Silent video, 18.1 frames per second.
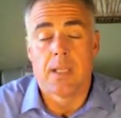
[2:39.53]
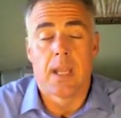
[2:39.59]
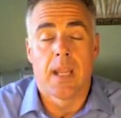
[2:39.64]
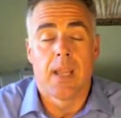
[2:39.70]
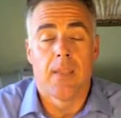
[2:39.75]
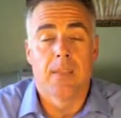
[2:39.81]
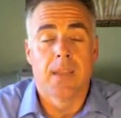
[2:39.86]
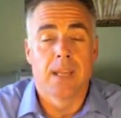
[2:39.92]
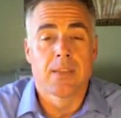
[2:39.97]

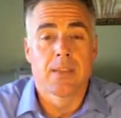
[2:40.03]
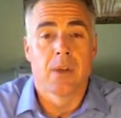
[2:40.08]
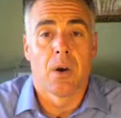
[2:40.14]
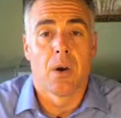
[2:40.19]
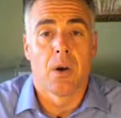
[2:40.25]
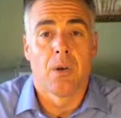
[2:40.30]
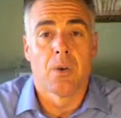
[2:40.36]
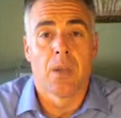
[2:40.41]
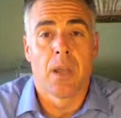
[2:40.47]
And that's
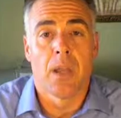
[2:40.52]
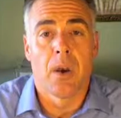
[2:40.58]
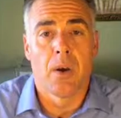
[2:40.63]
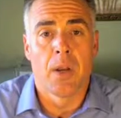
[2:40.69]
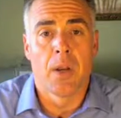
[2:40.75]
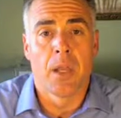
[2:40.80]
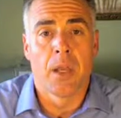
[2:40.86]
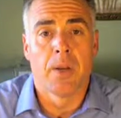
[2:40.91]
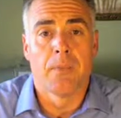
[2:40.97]
all
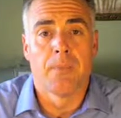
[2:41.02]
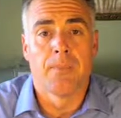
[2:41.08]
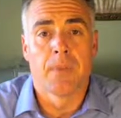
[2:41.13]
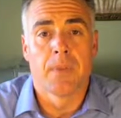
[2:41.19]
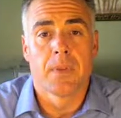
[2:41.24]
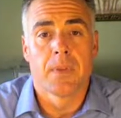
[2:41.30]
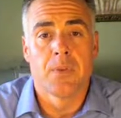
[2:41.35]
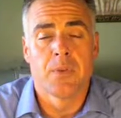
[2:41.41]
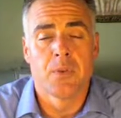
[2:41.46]
area
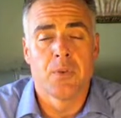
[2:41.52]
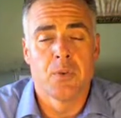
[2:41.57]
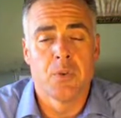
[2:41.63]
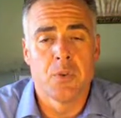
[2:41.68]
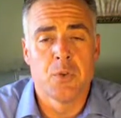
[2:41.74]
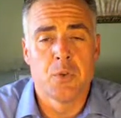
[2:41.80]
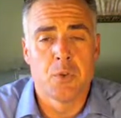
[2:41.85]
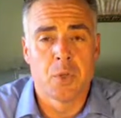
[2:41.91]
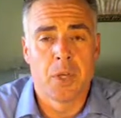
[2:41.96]

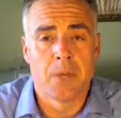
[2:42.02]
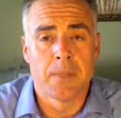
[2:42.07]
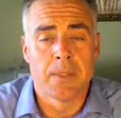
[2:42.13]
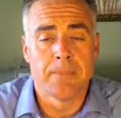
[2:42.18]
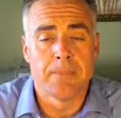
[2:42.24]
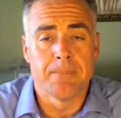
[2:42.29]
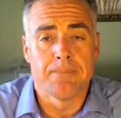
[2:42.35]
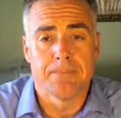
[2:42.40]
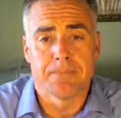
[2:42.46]
driven.